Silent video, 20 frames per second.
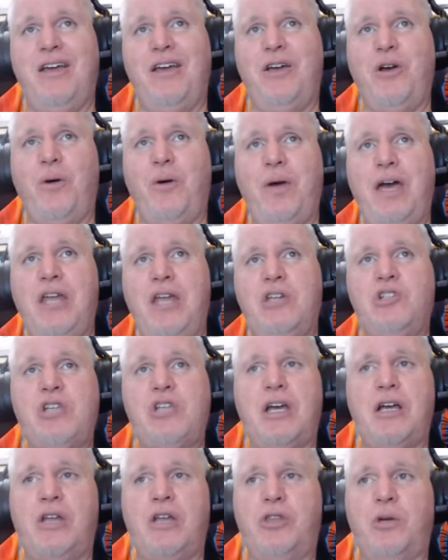Go ahead and
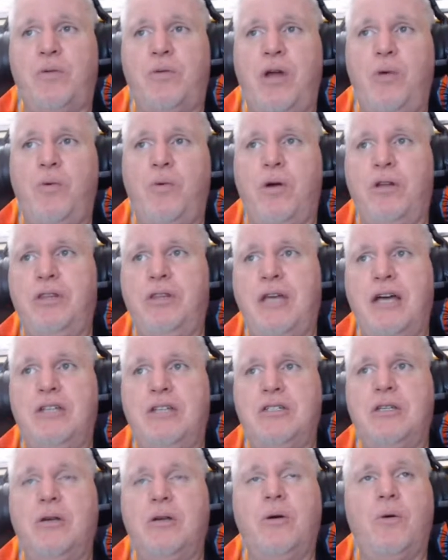check out the great work
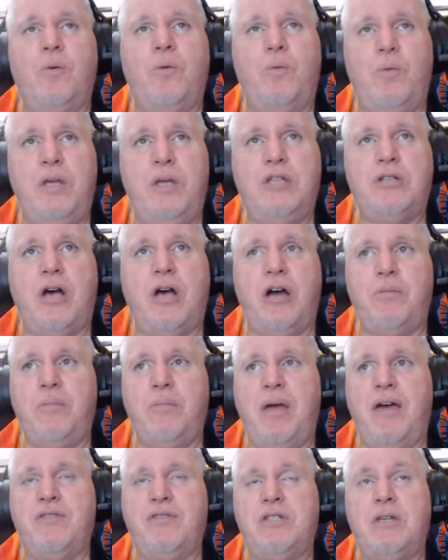that We Talk
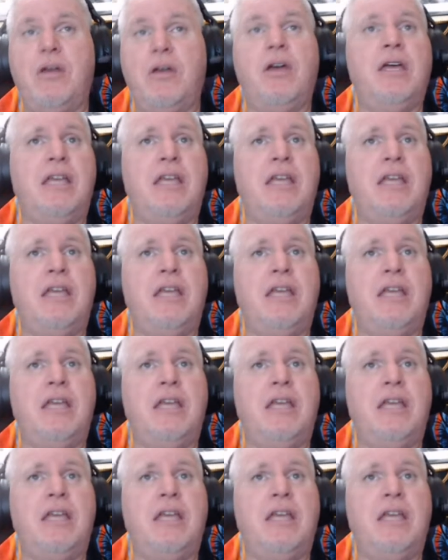Mavs.